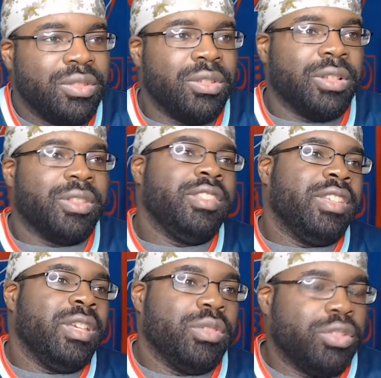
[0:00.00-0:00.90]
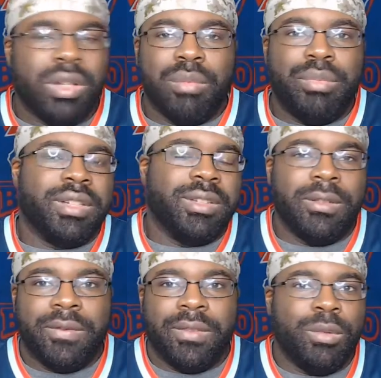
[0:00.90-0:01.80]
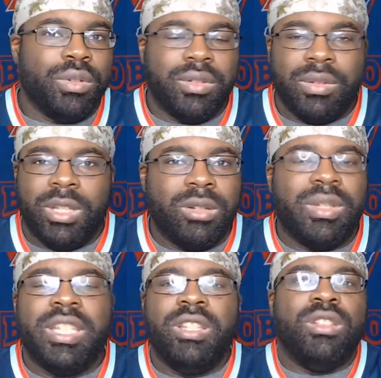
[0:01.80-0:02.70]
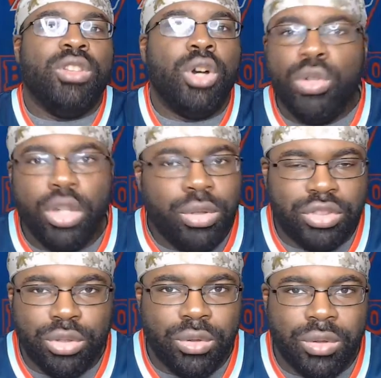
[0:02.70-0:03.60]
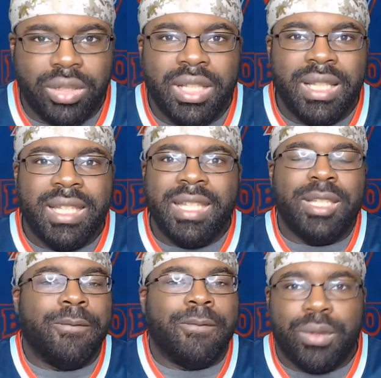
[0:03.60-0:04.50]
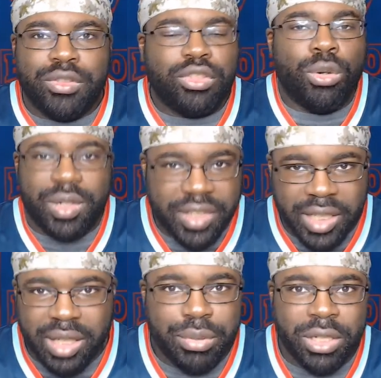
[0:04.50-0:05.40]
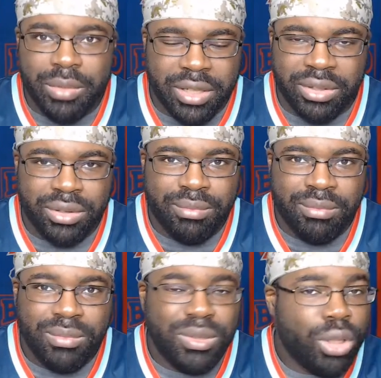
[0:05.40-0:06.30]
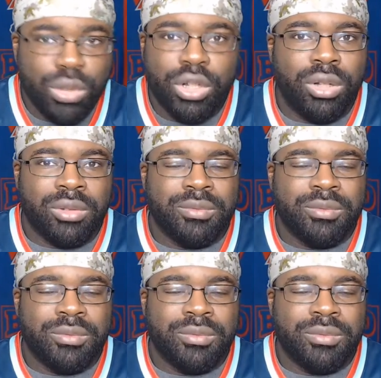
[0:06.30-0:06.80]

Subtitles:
This game was so competitive, there were literally no goals scored in the first or second periods. No goal.